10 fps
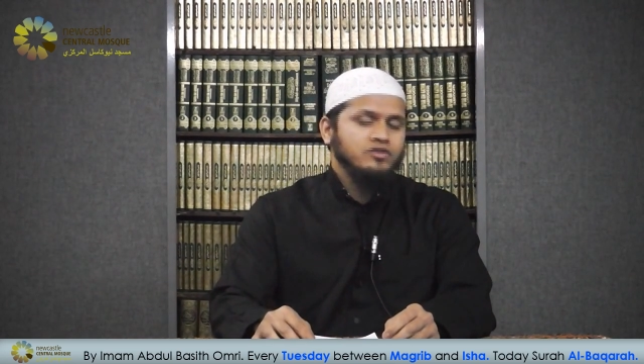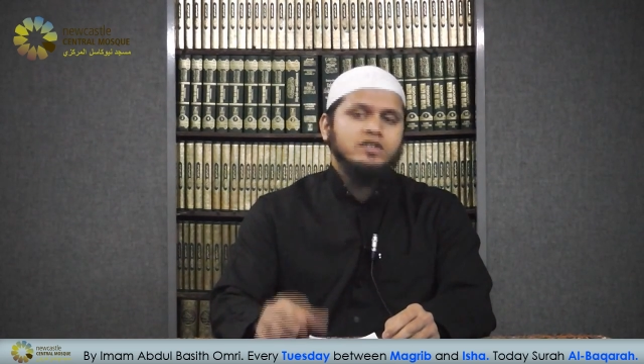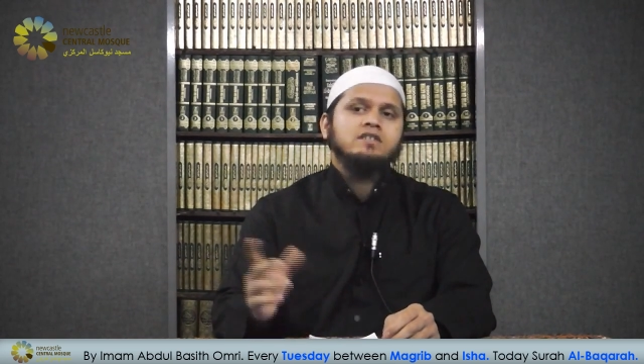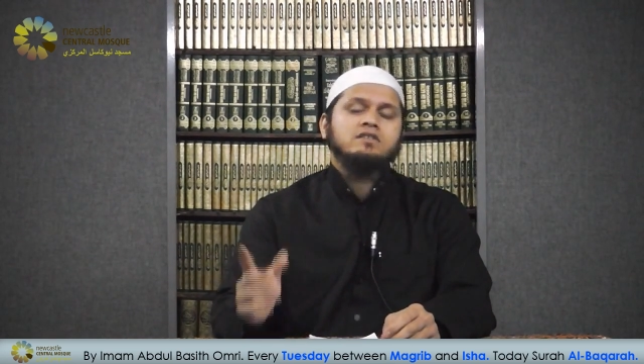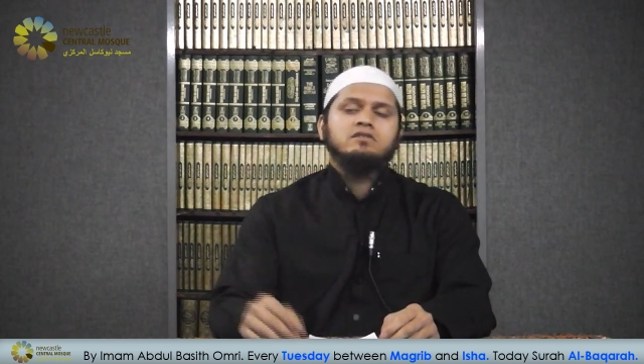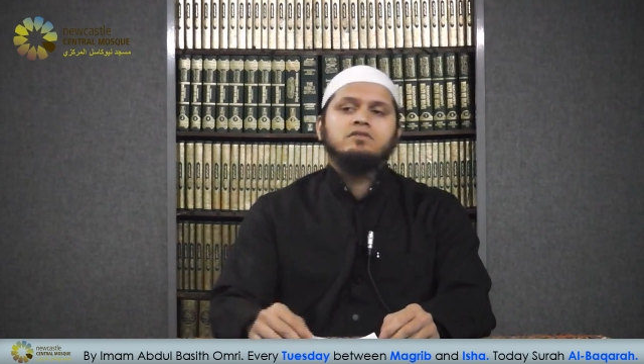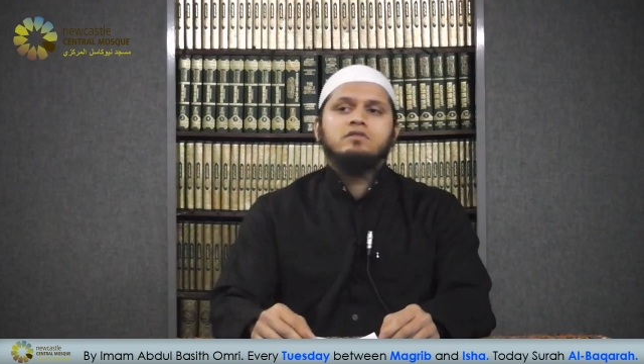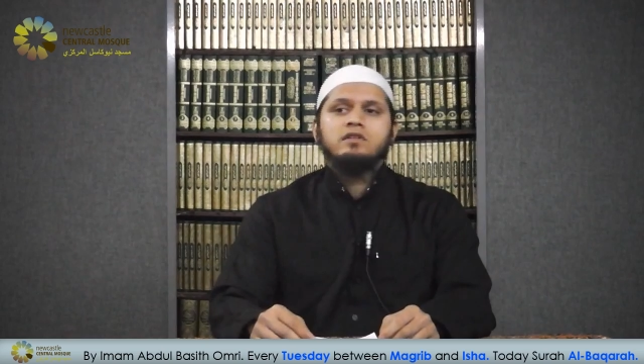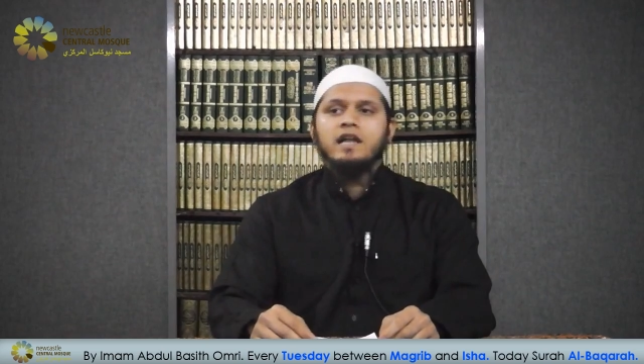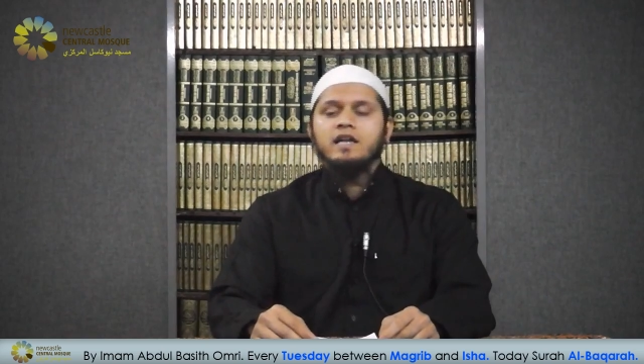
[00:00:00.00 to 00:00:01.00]
just
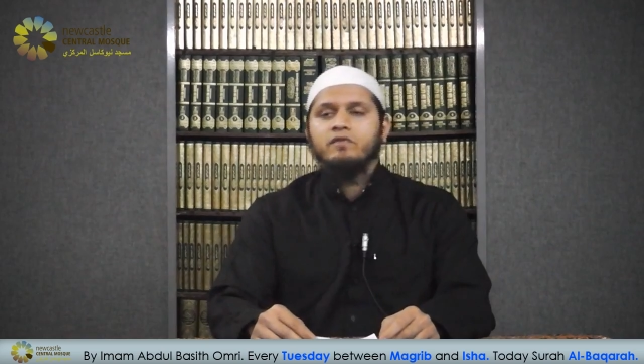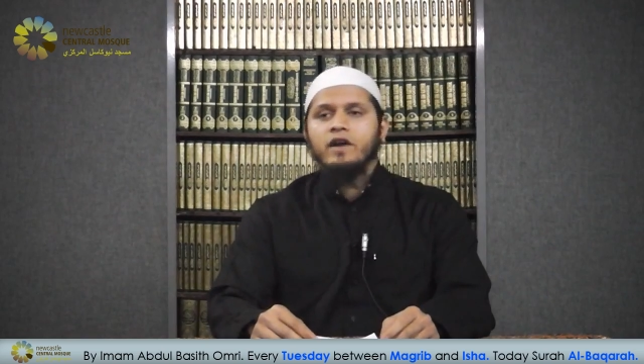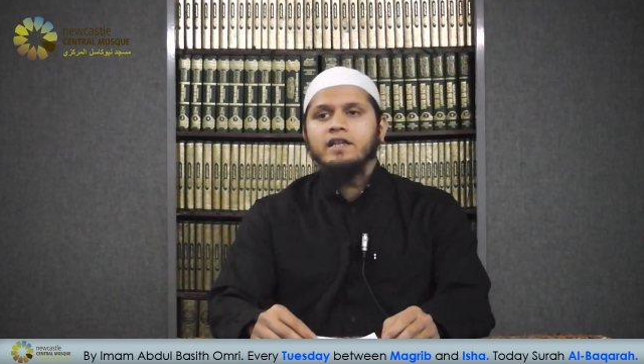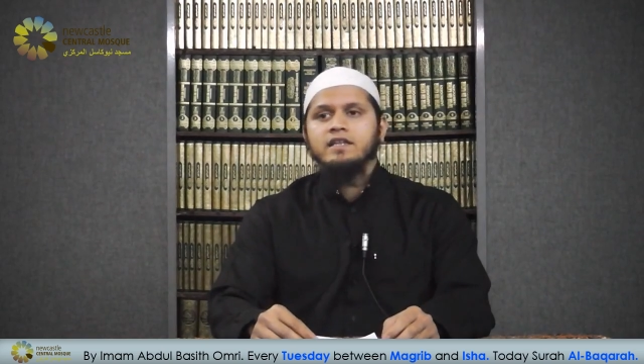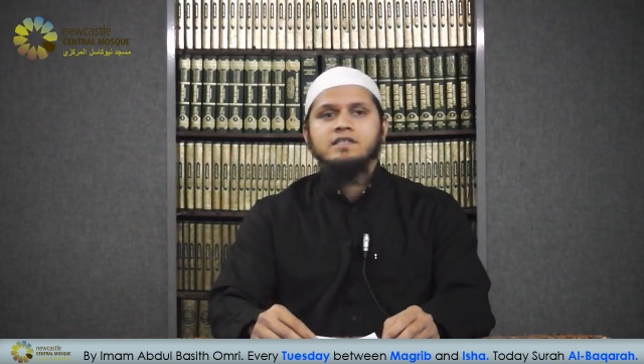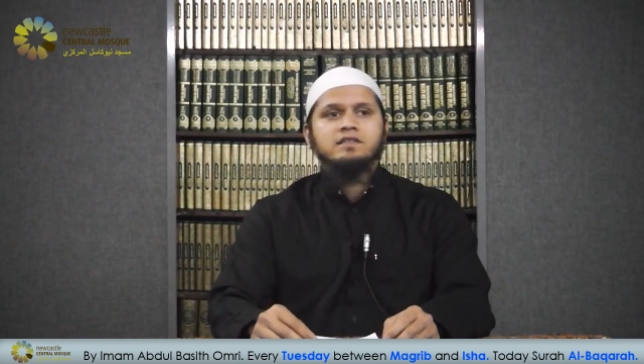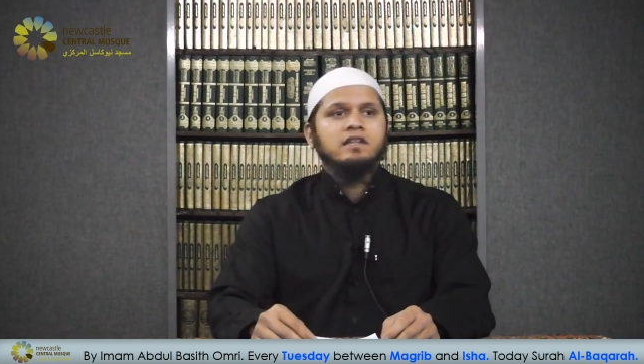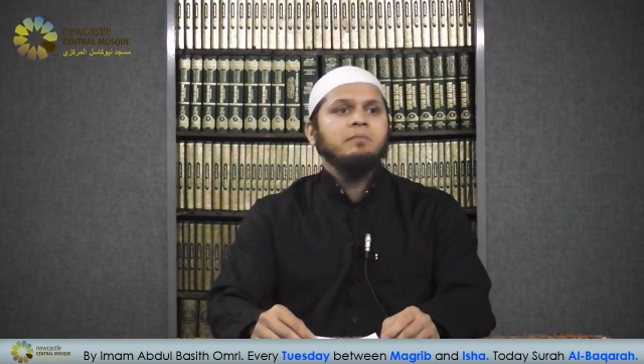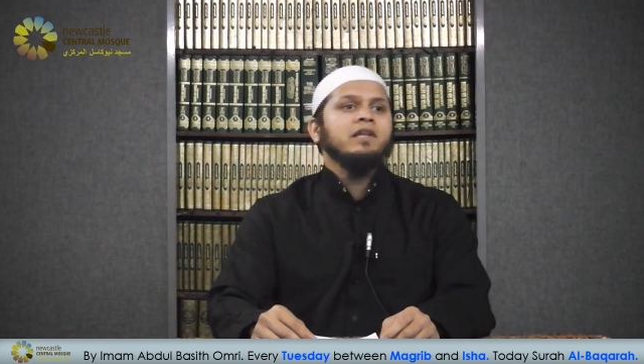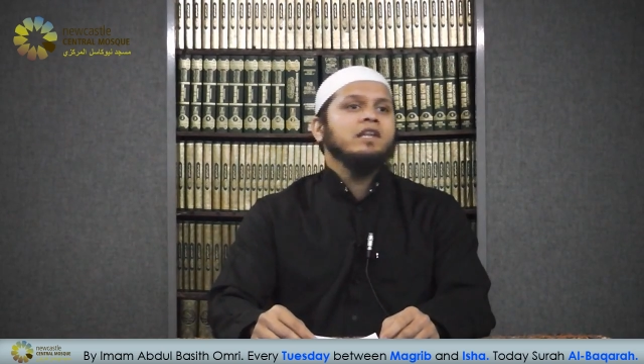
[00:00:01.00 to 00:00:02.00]
to clarify this,
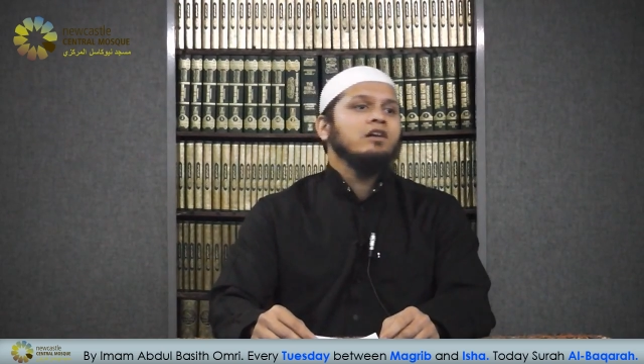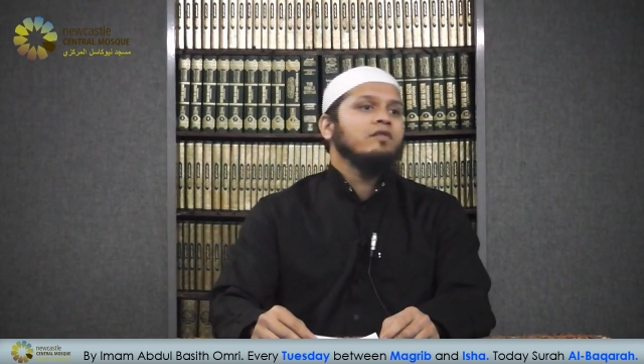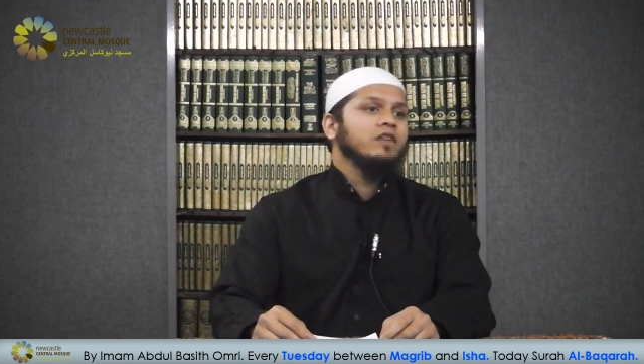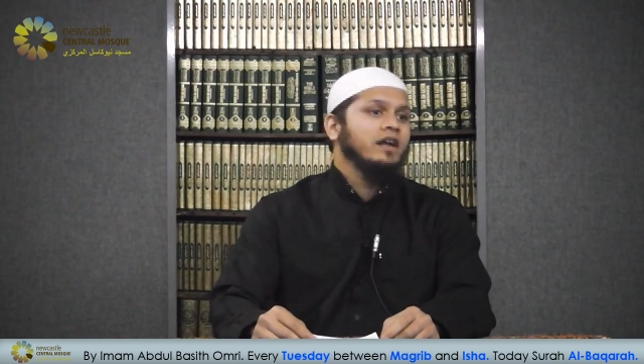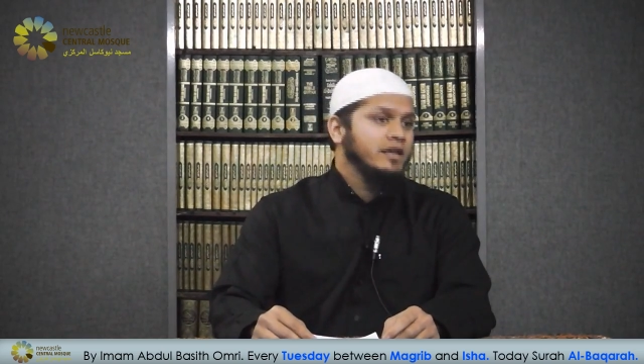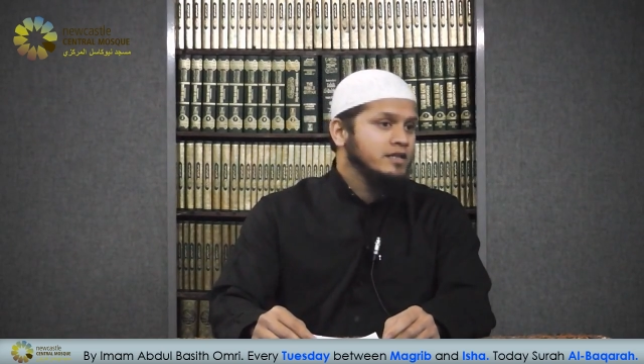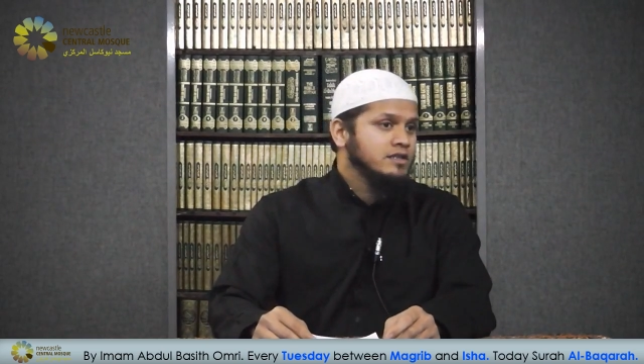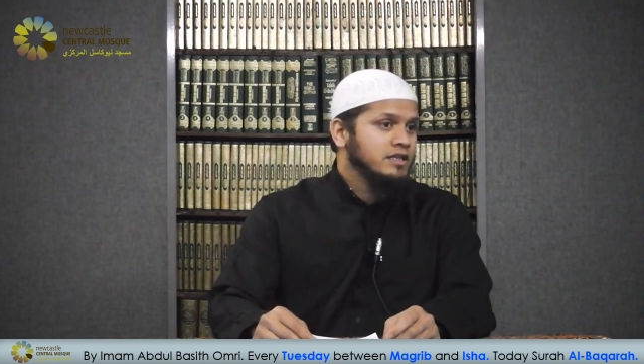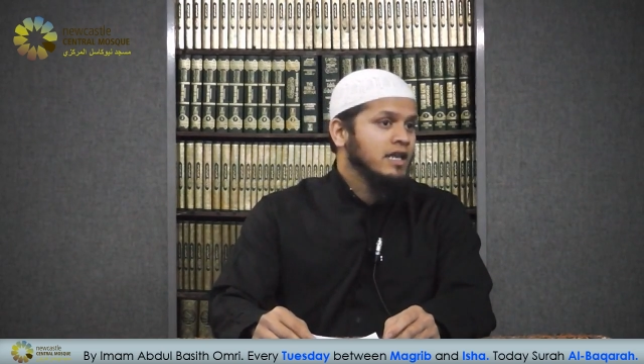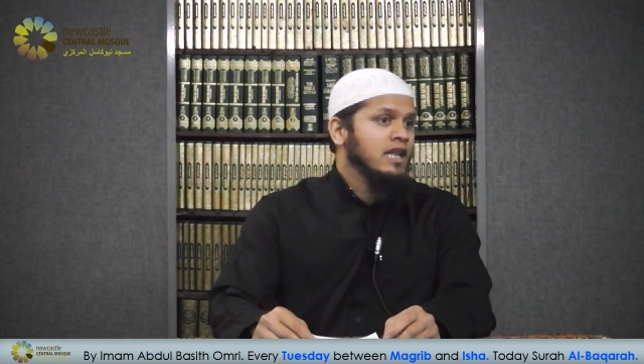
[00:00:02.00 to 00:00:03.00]
the meaning of that is
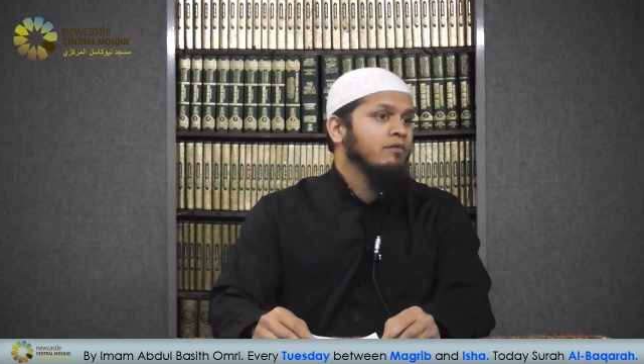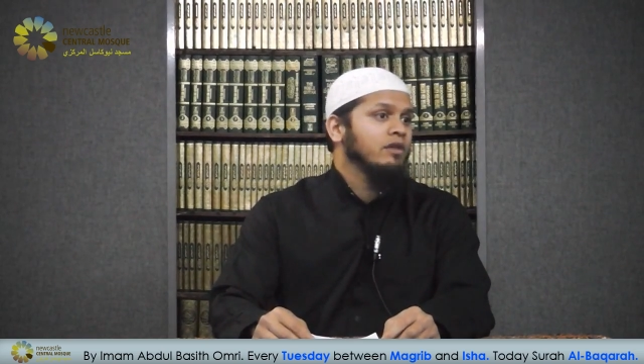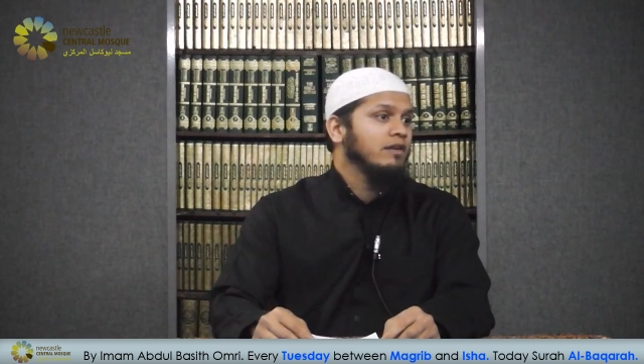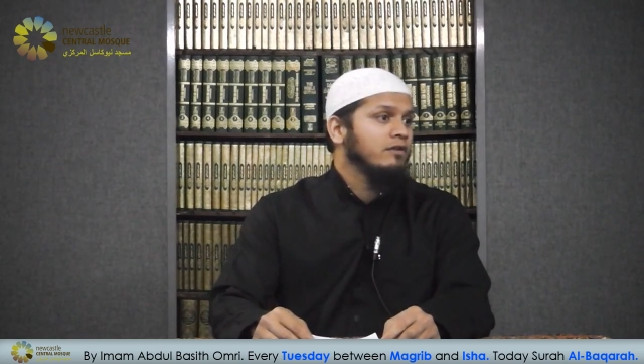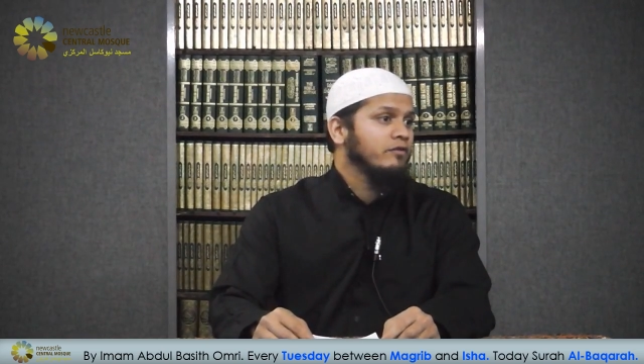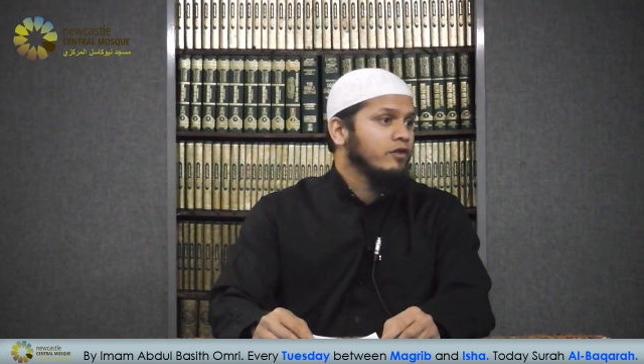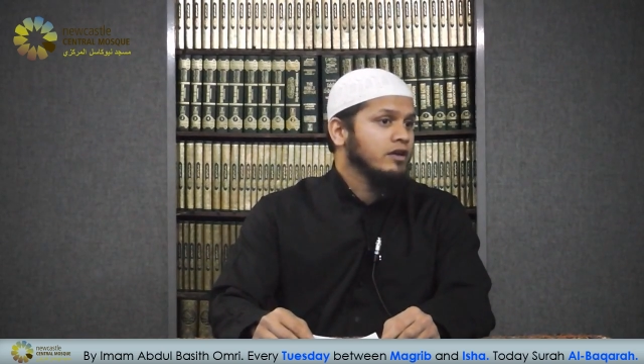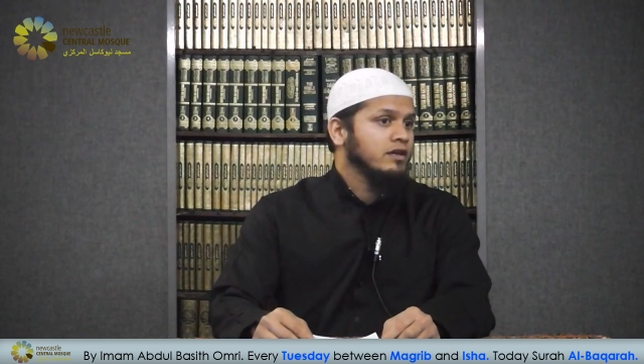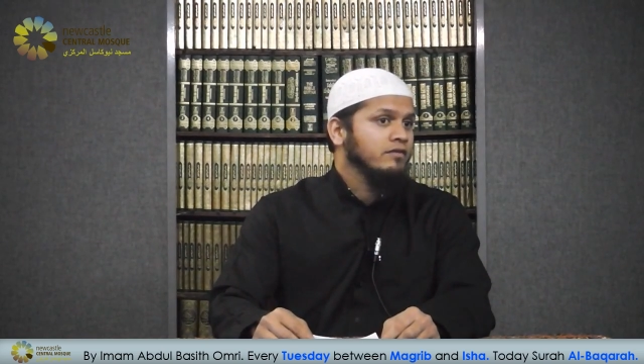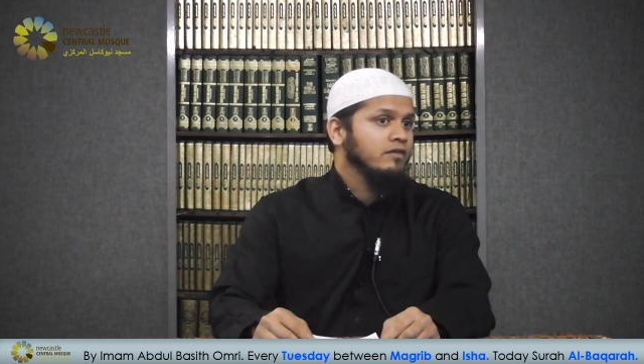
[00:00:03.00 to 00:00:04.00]
that Allah will never
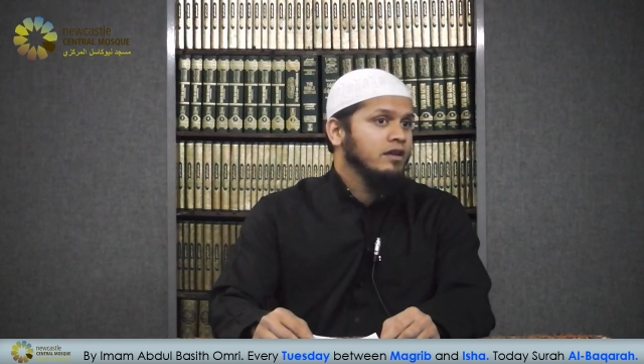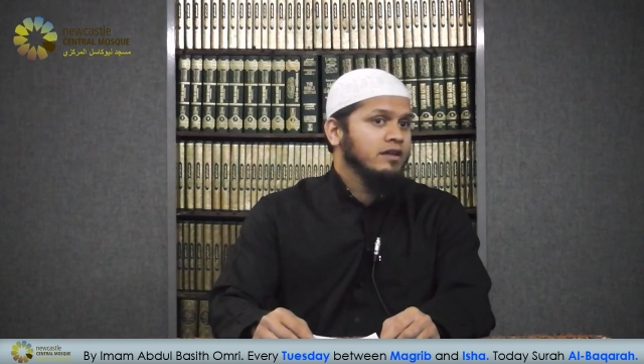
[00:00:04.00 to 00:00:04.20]
forgive,